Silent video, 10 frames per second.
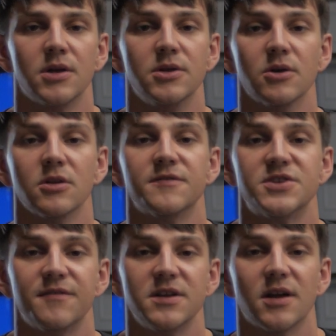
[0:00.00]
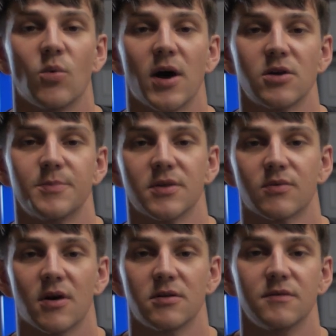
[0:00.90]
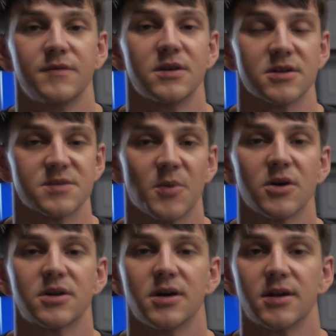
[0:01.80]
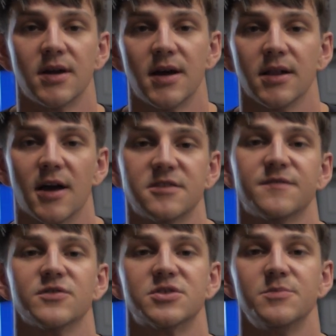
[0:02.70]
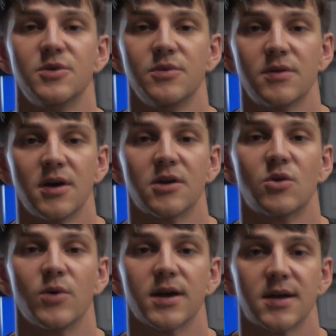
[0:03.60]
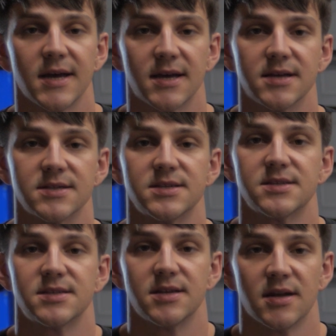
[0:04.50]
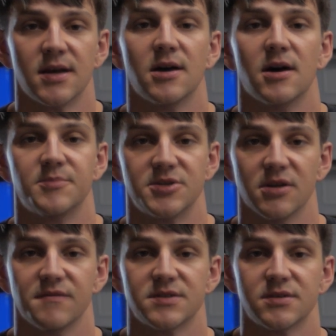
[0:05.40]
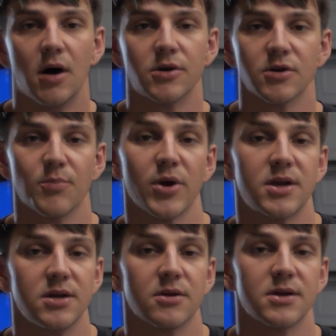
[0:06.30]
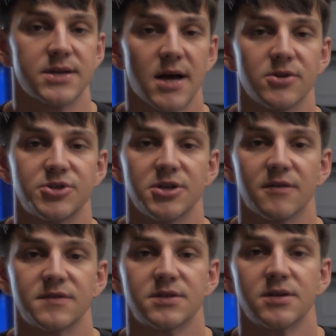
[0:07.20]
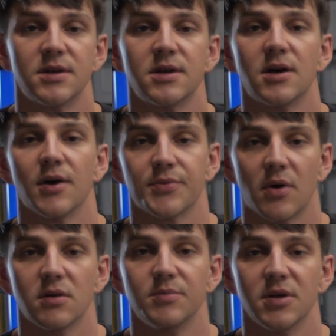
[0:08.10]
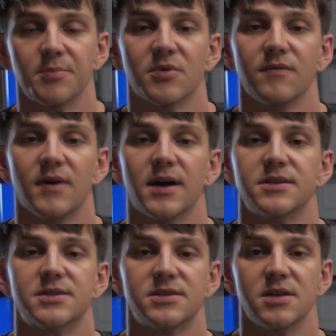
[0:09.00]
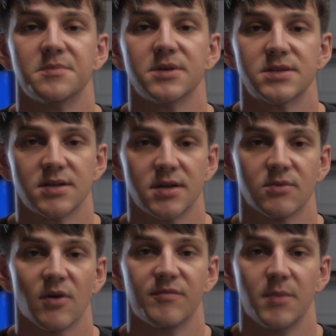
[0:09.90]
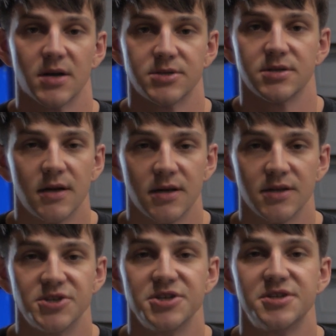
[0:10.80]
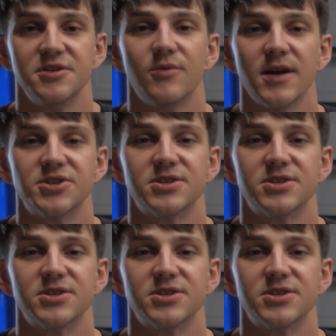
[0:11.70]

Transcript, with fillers: No lift shifting at wide open throttle via a spark cut allows for smooth, quick, and consistent upshifts. Under braking during downshifts, a throttle blip provides seamless rev matching. The GCUH